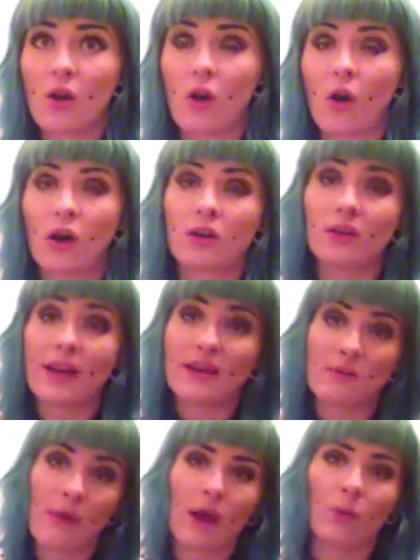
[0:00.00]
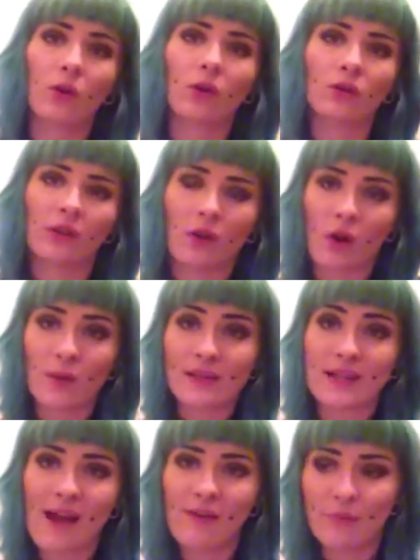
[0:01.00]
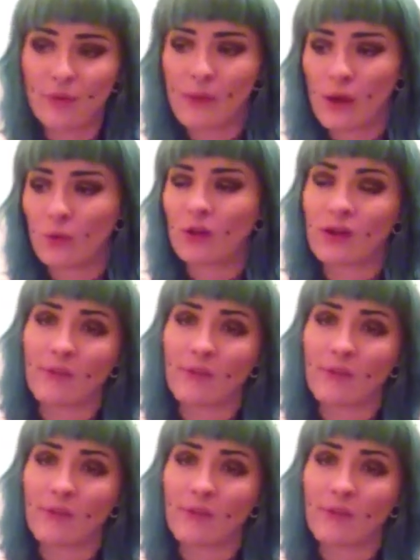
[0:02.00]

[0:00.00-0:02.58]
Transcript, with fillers: are, like, my world and always have been my world.